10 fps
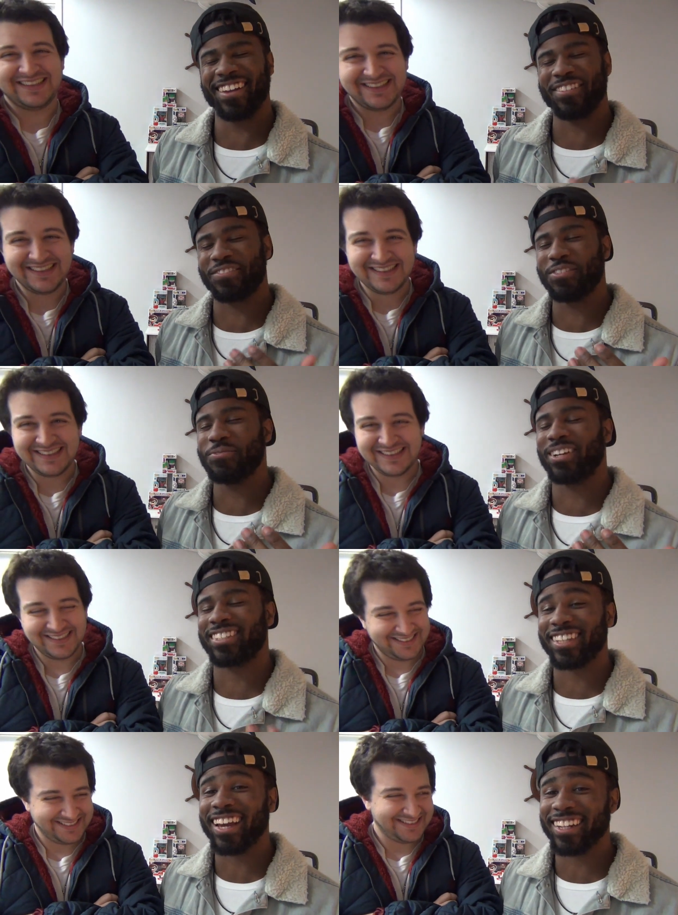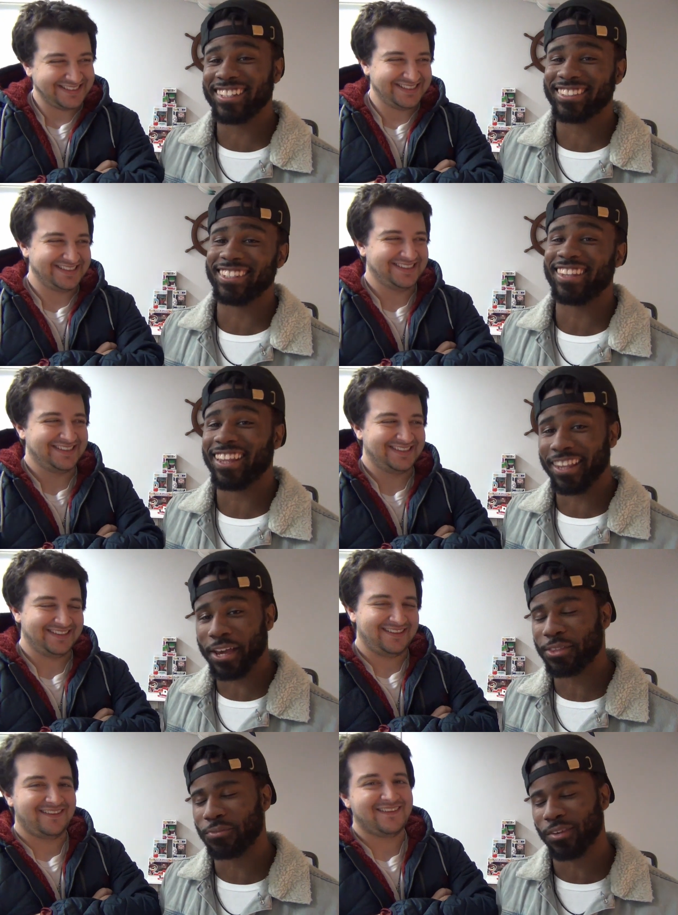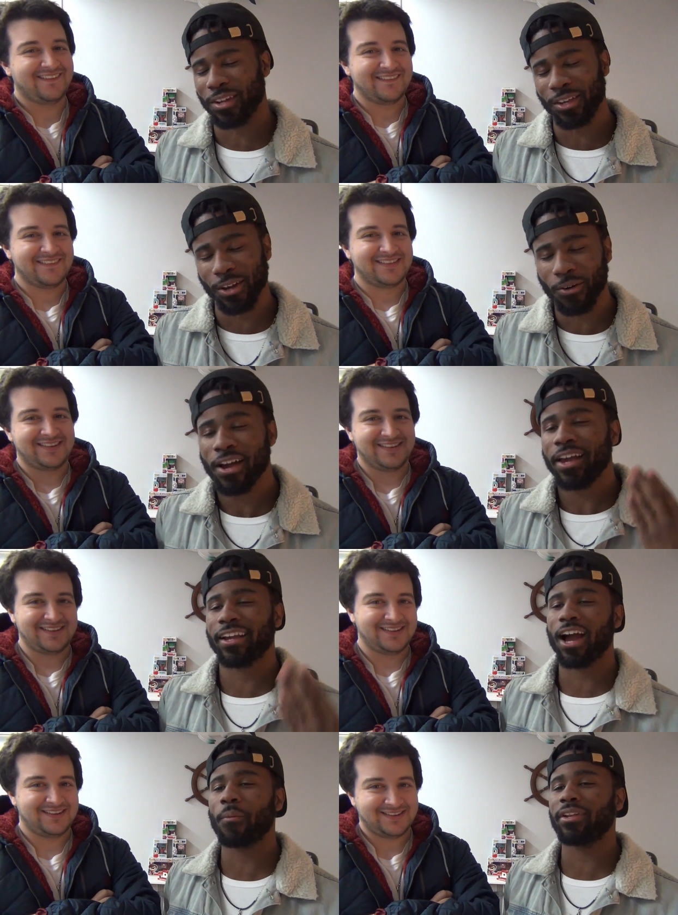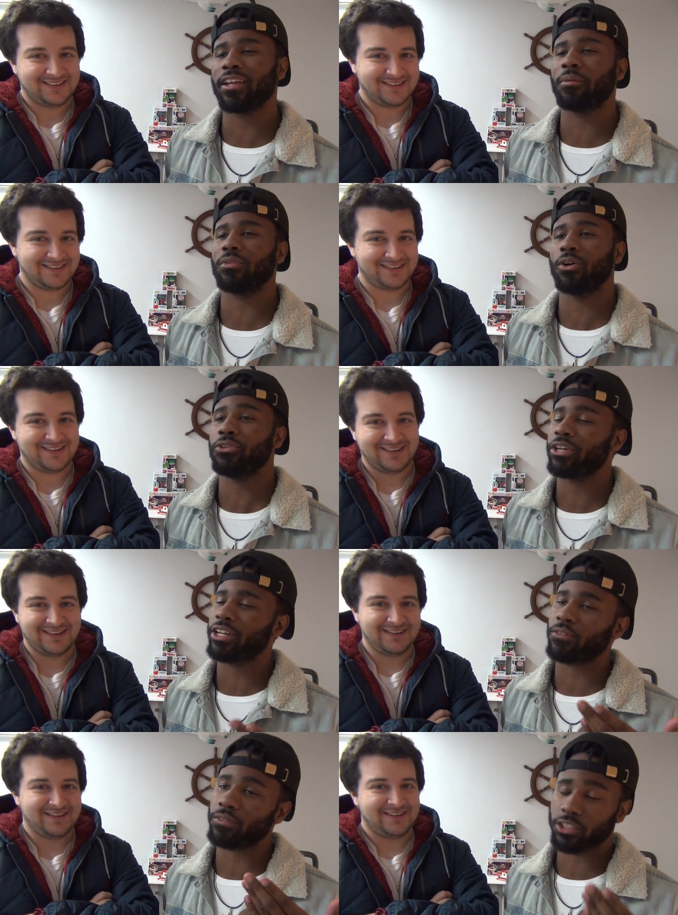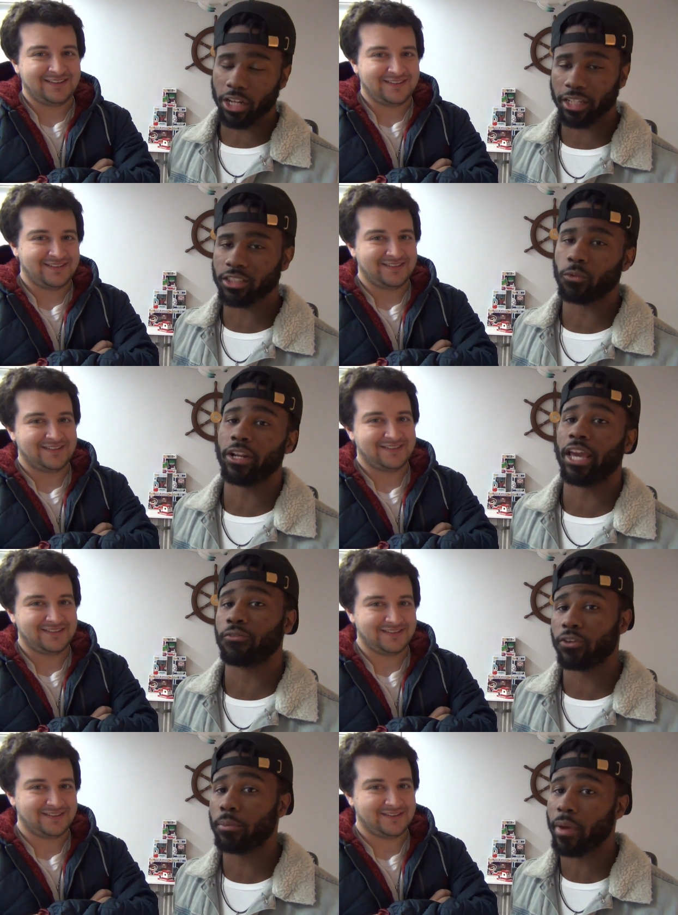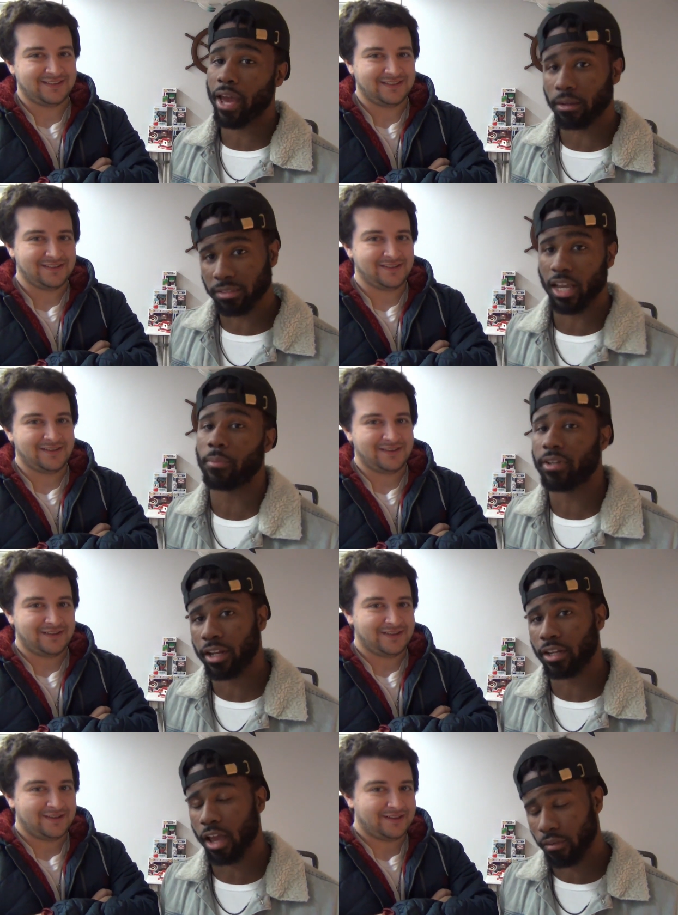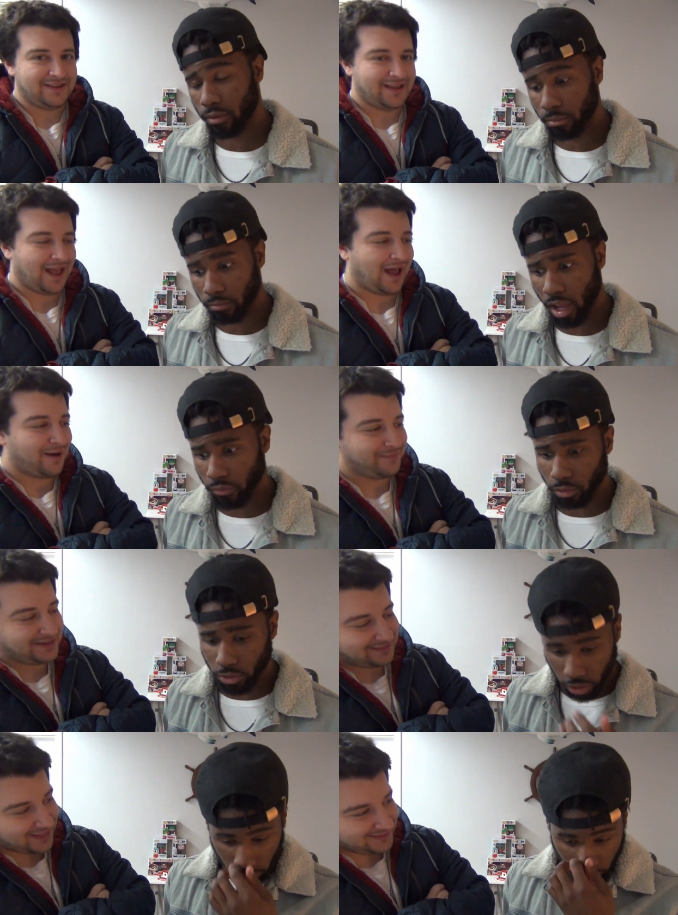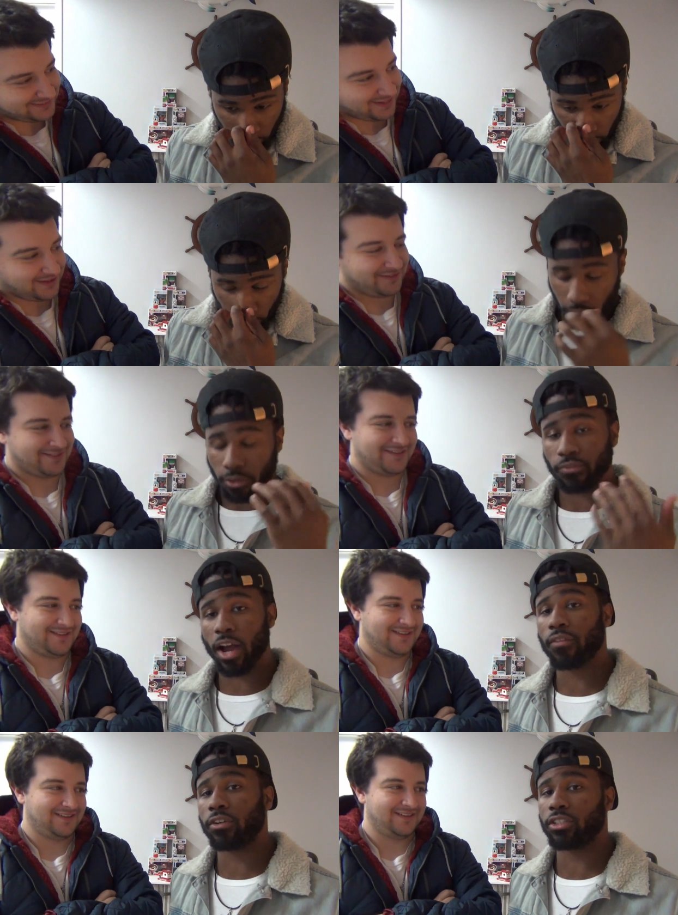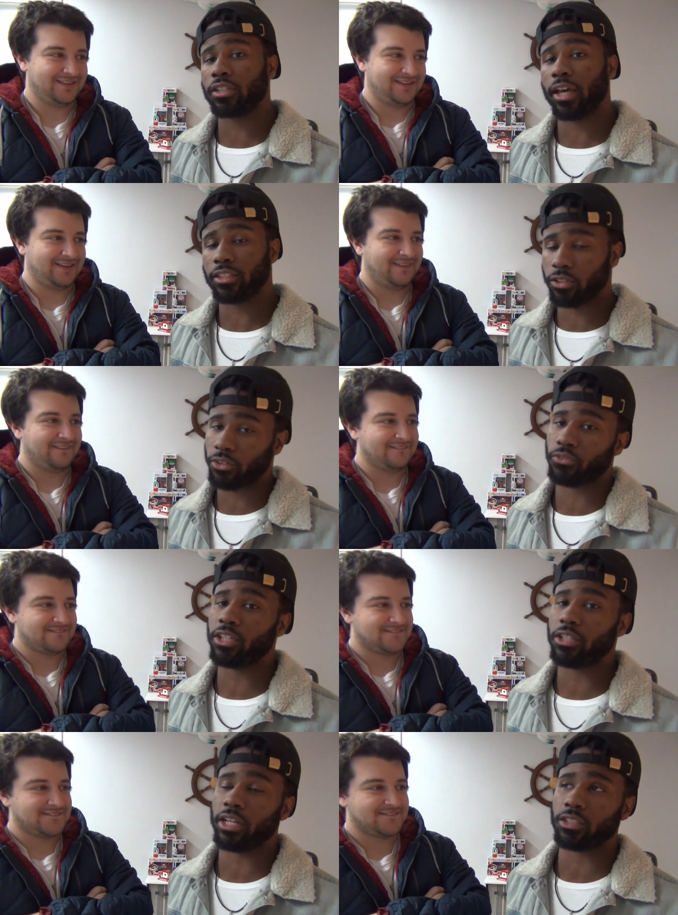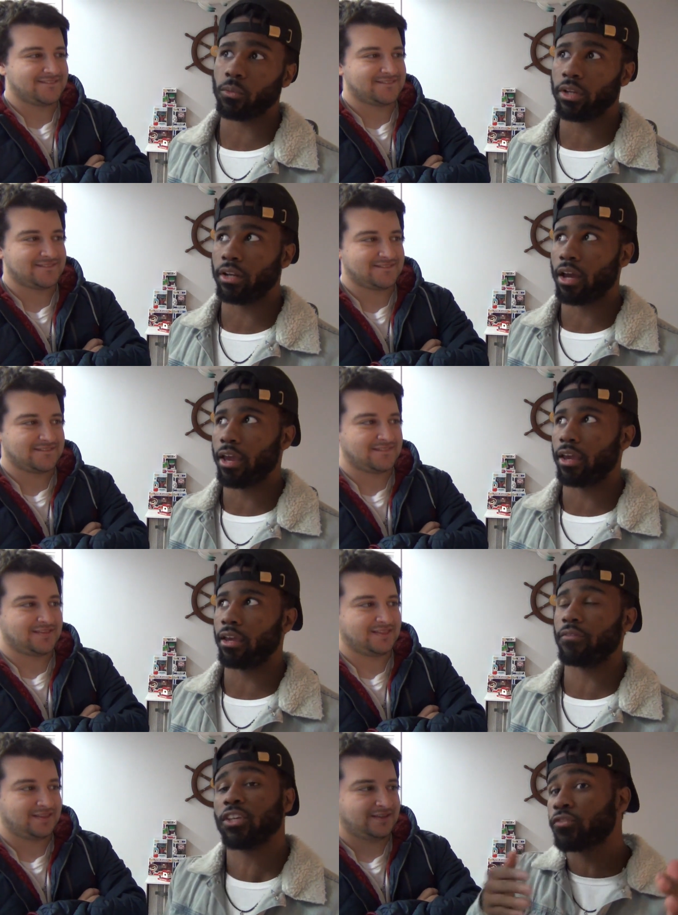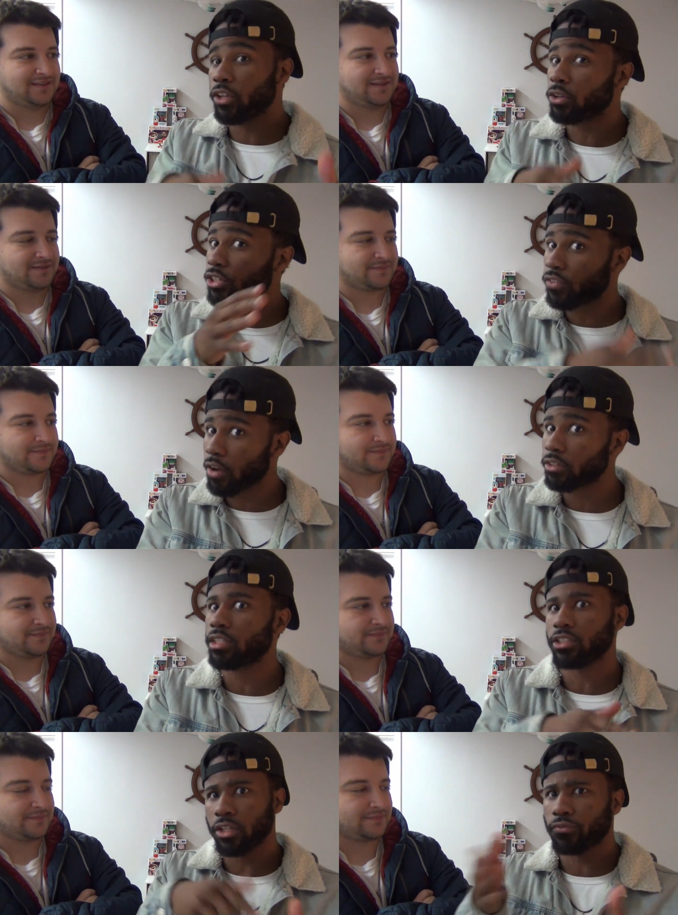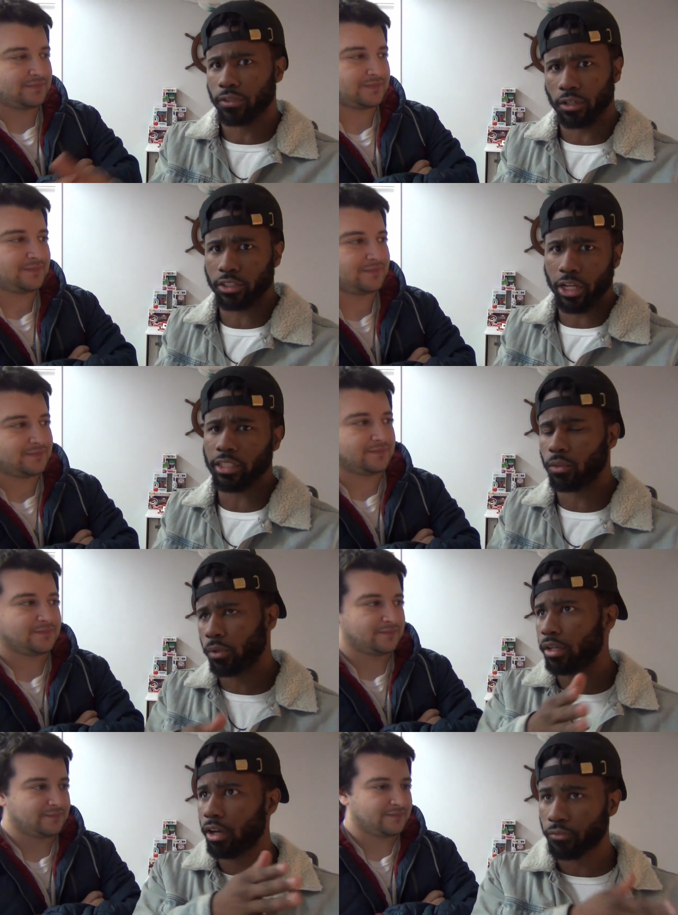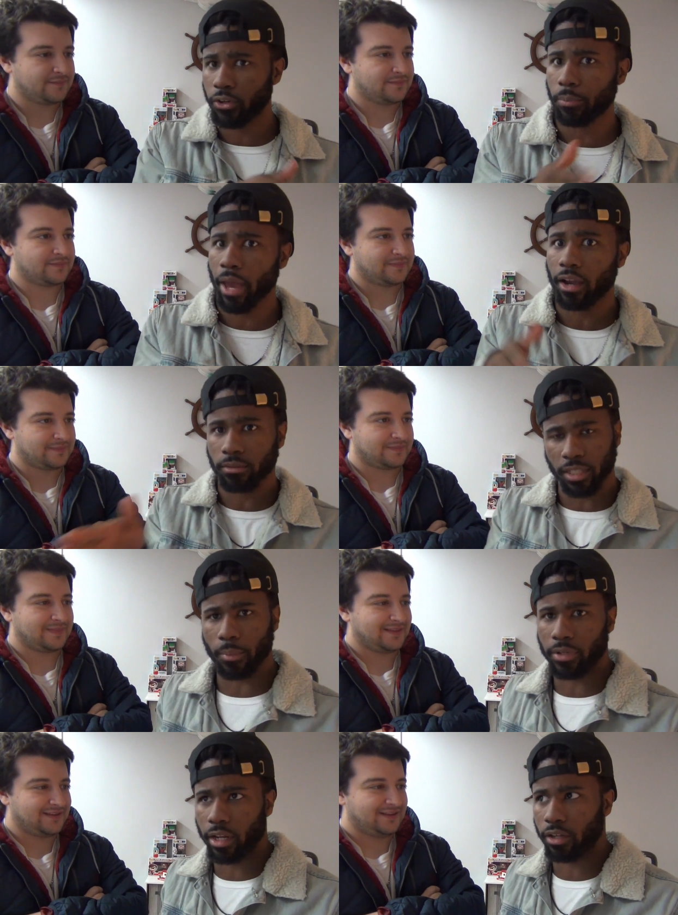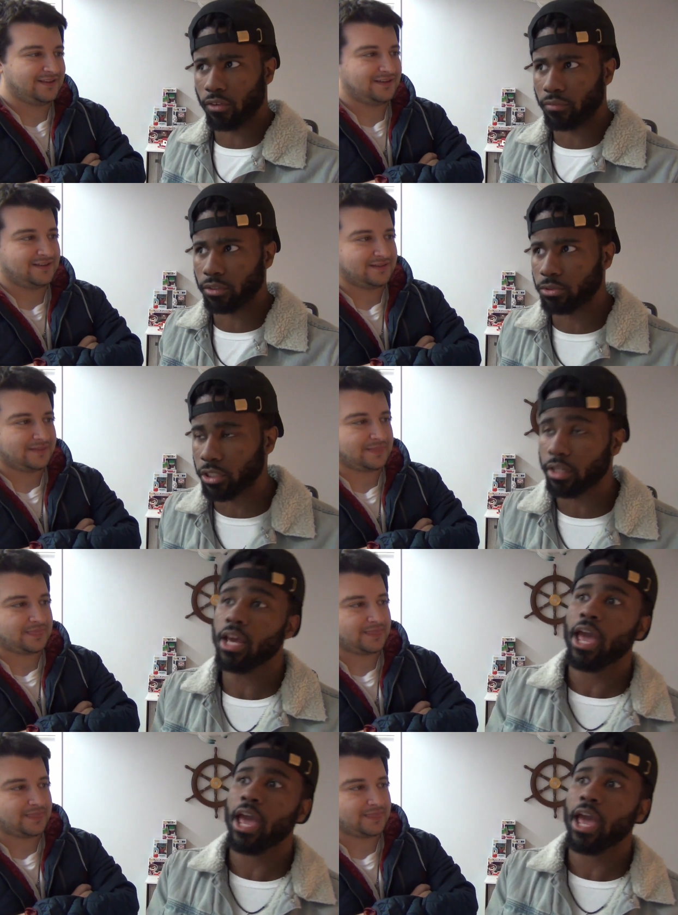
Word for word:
Speaker 1: if you're excited to see that, like the video and comment down below, and you get a chance to win a free pack of Cybernetic um, Evolution. How many likes though? 500 likes, you get a free chance to win a. If this video gets 500 likes, you get a, chance to win a free pack of Cybernetic Revolution,